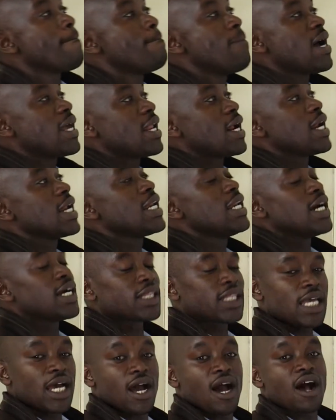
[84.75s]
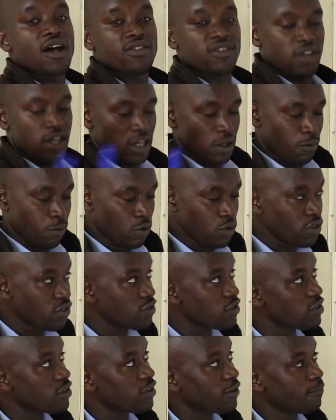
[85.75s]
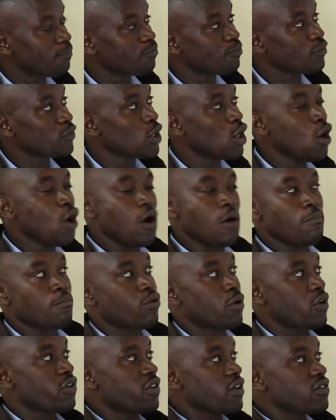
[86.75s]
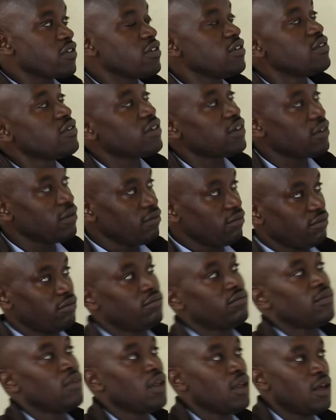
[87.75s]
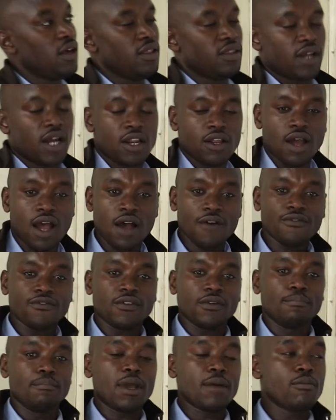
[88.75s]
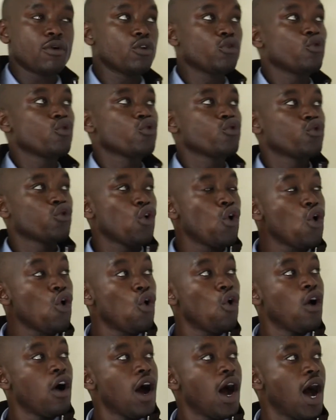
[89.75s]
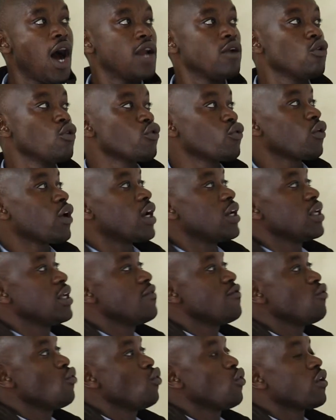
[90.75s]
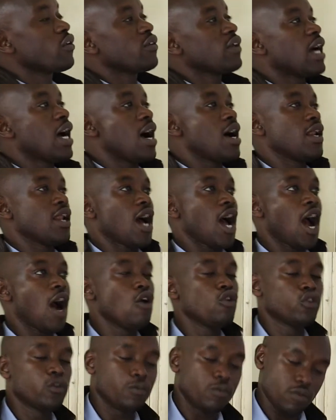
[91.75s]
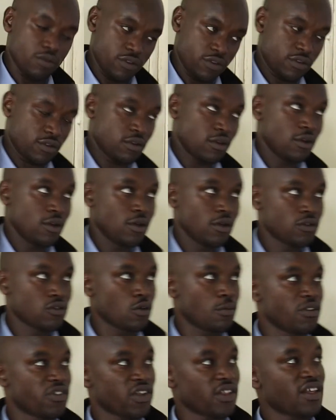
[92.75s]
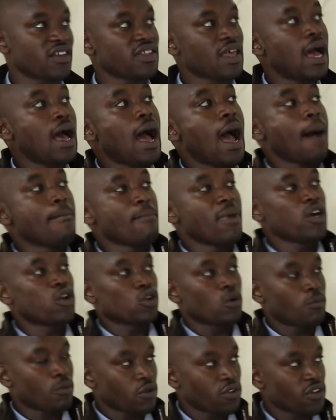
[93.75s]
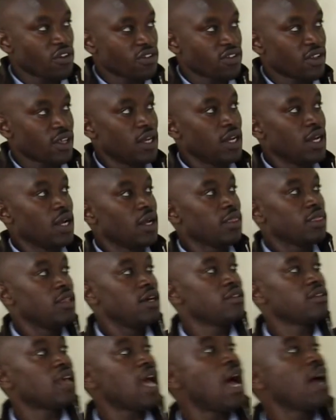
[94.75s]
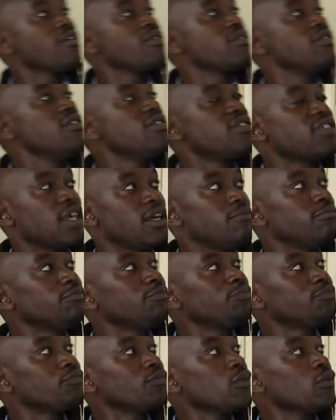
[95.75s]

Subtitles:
Binary data as inputs, processes, it can have memory to store, and also can give you what? An output. So basically that's a microprocessor. That a system